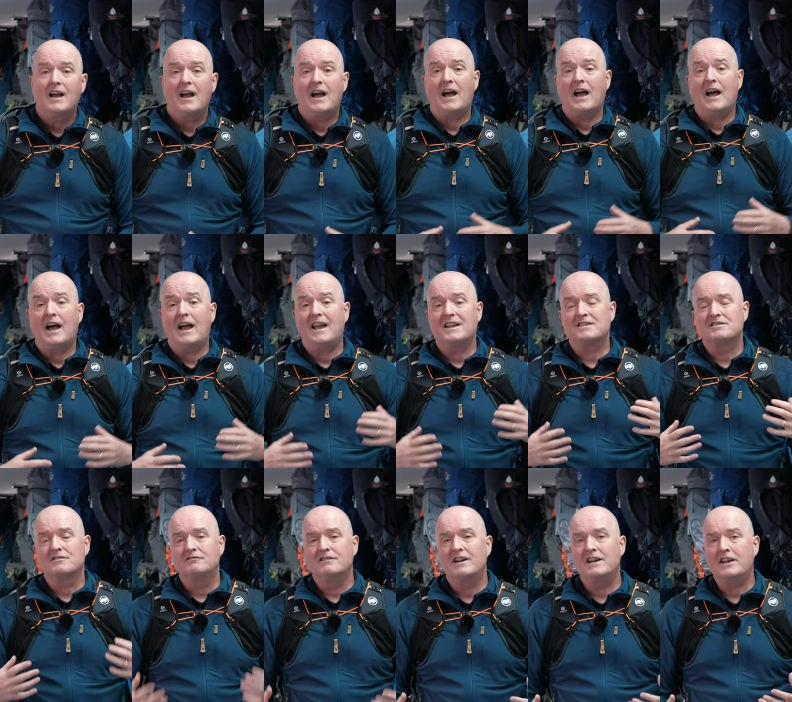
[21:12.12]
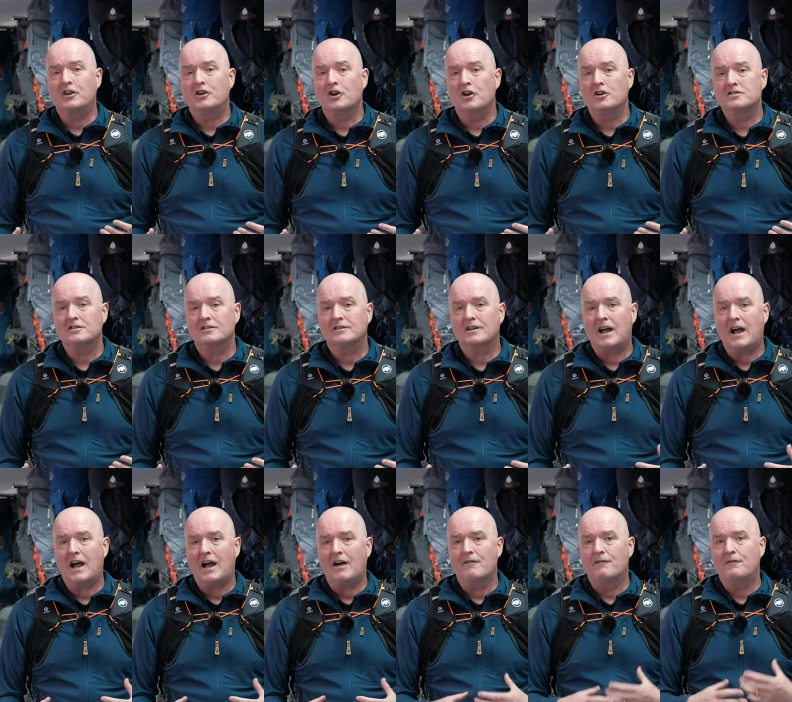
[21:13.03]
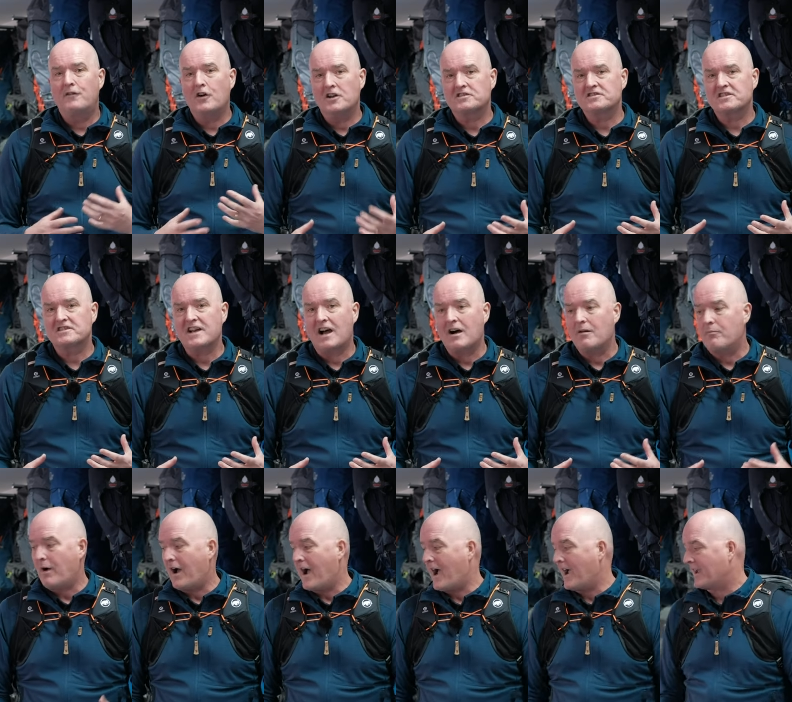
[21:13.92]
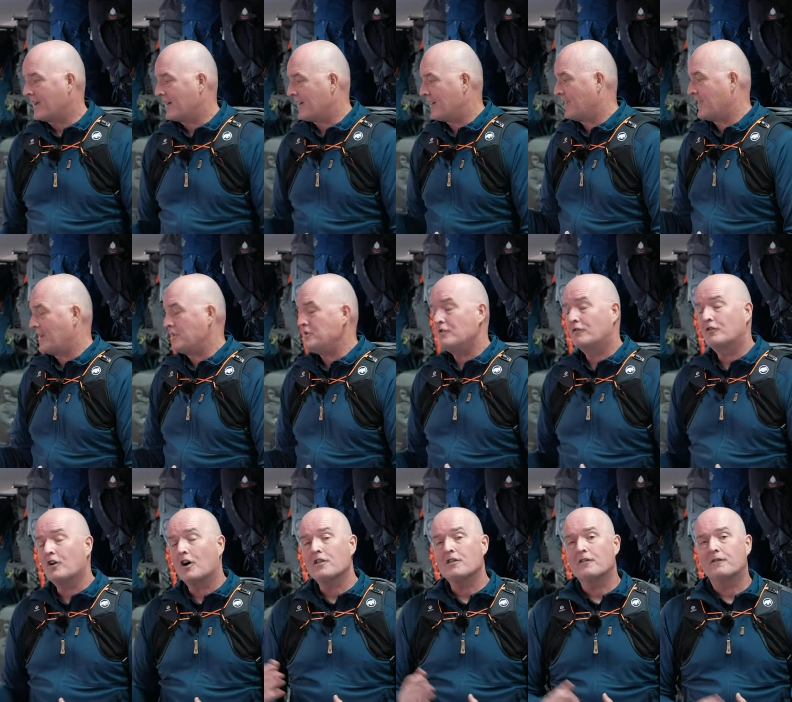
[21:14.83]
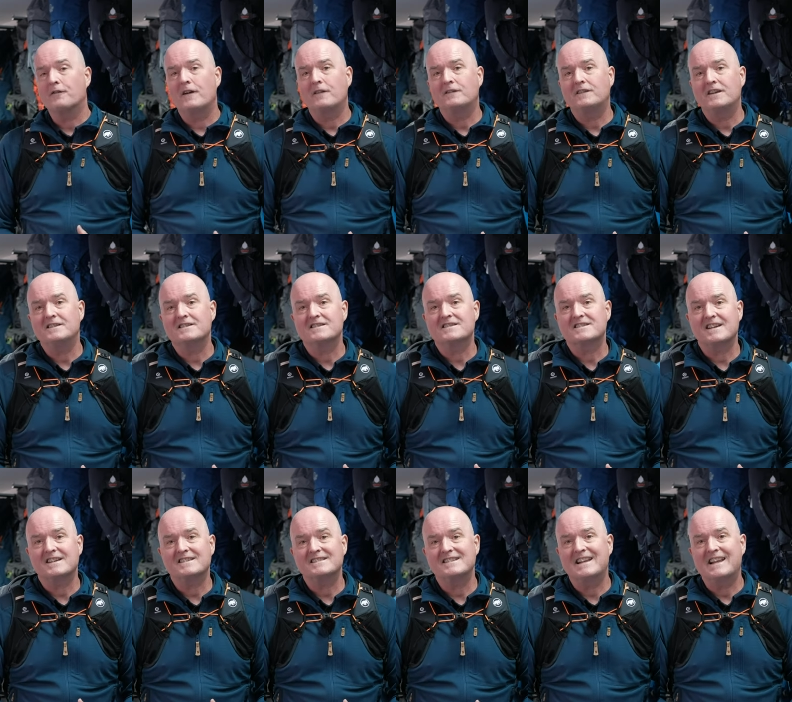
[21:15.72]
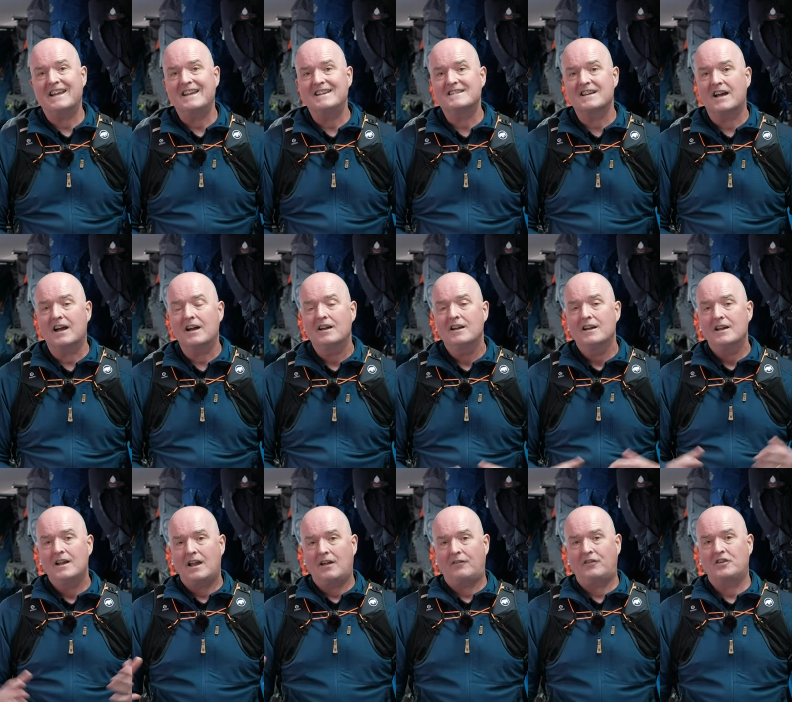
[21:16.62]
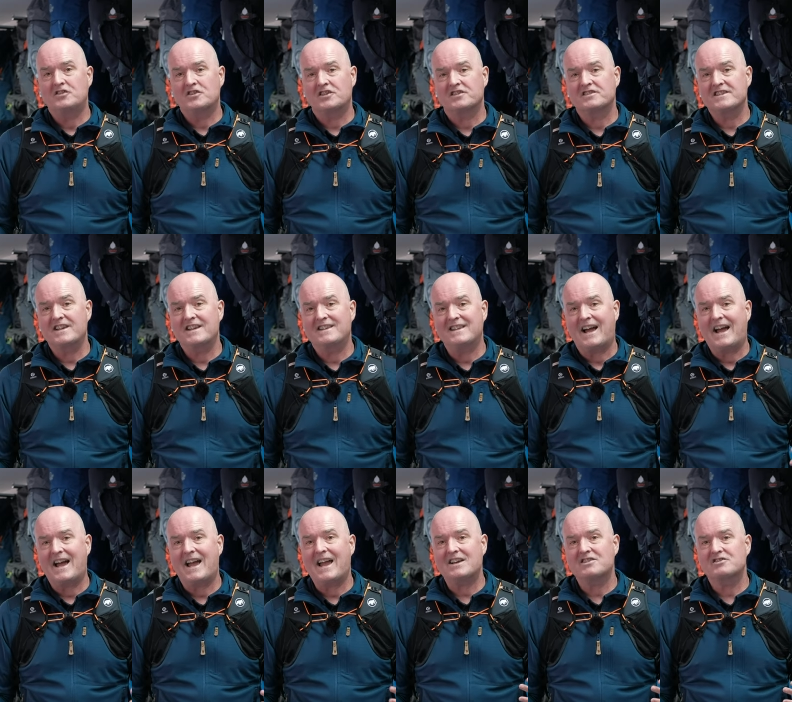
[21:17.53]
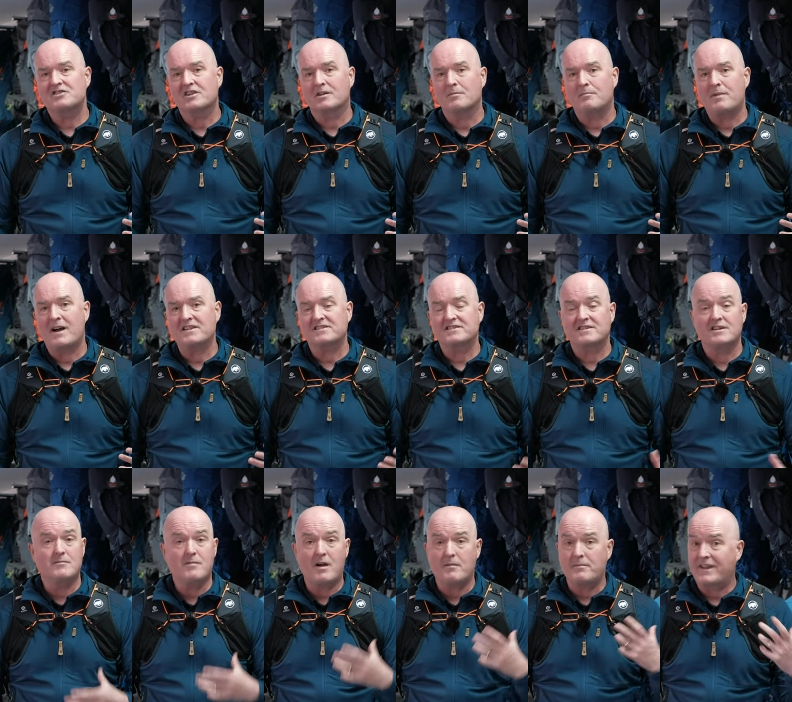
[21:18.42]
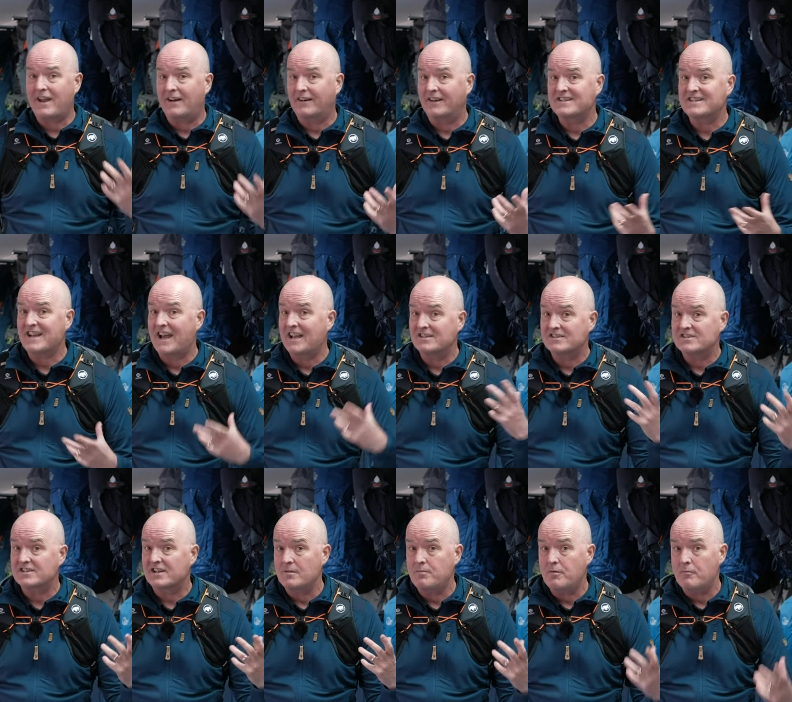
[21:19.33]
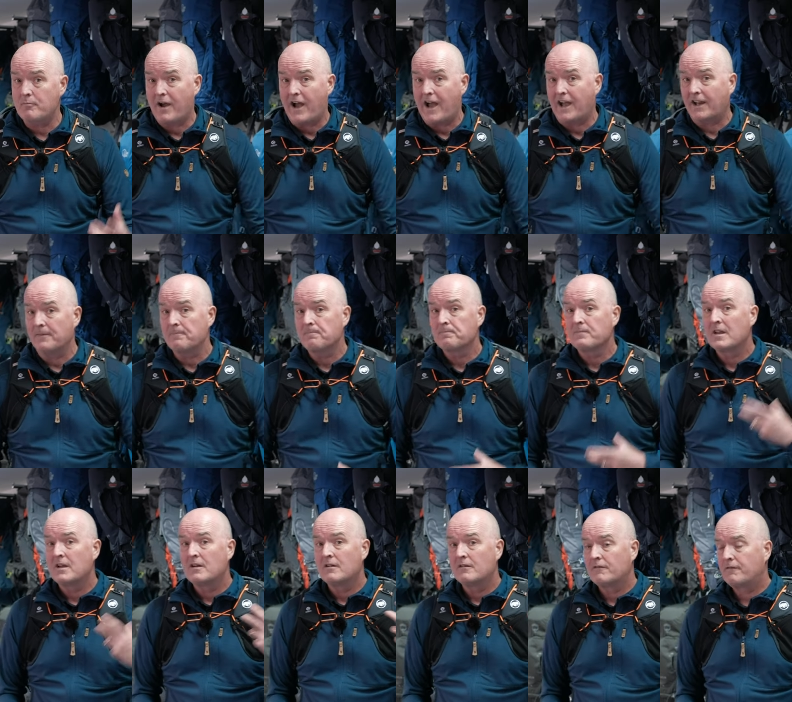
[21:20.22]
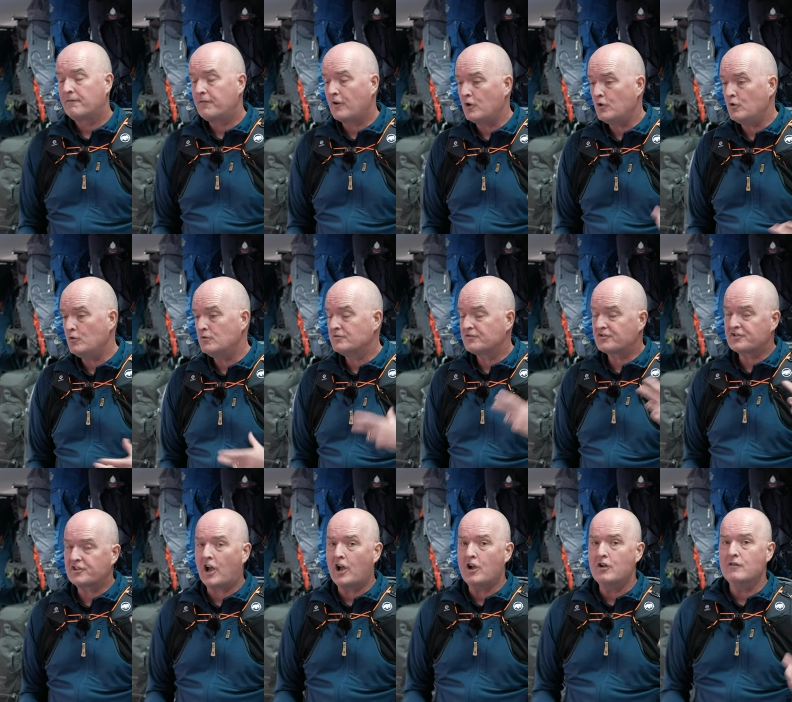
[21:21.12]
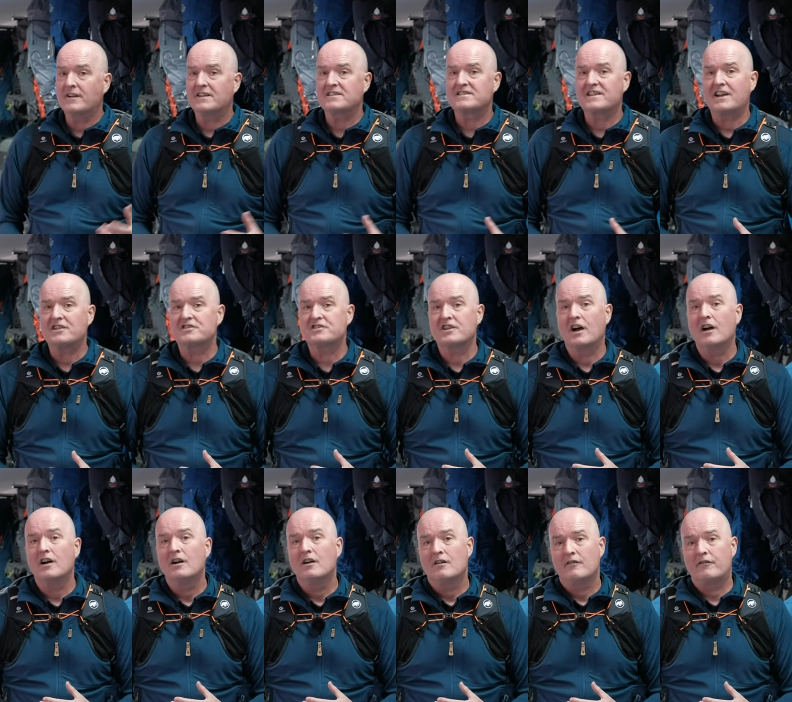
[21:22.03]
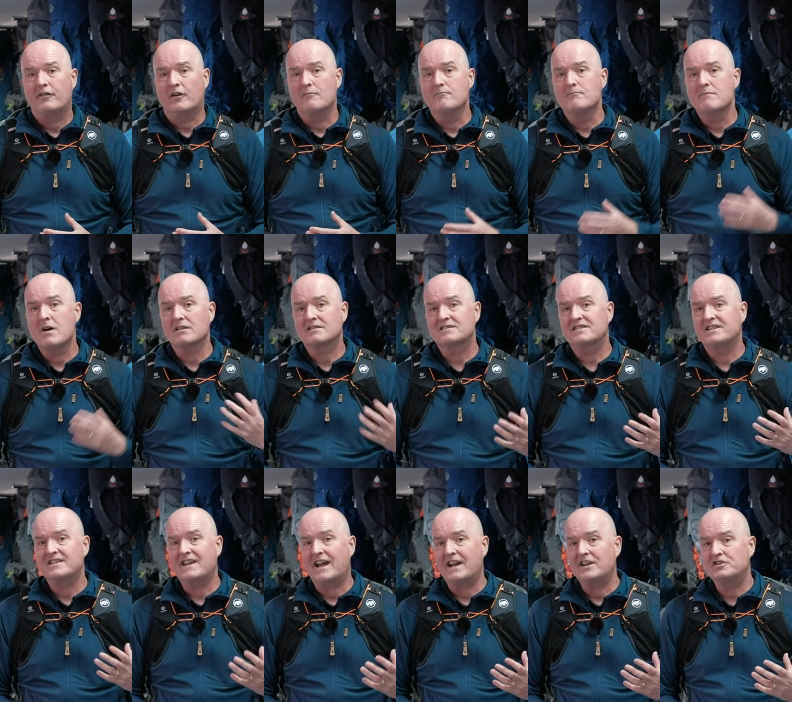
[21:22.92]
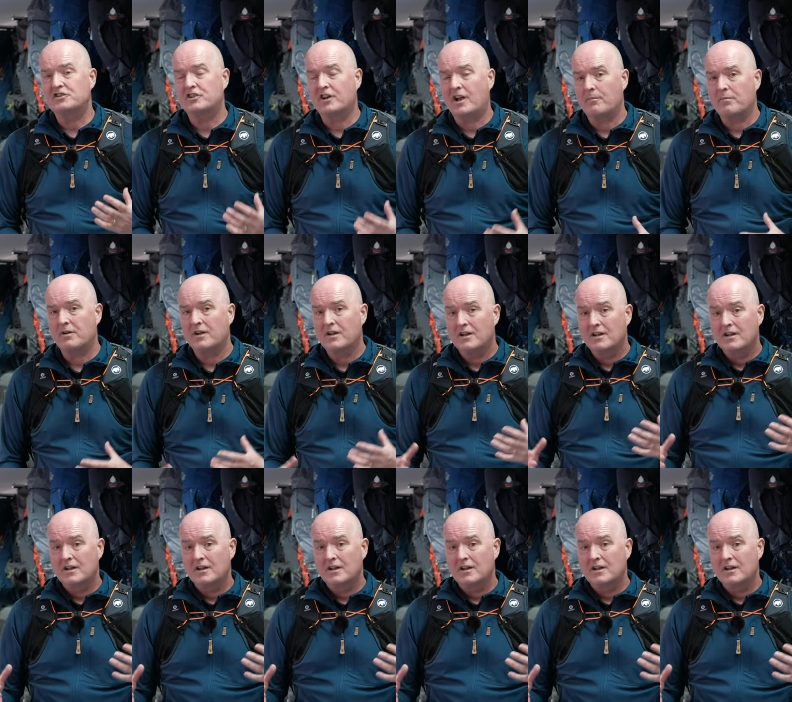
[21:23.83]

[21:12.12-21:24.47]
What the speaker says: It's a really good versatile pack. And then you've got the 50 to 60 litre. If you just need that extra capacity, you might be carrying a tent, sleeping bag, food, stove, etc. for a multi-day trip.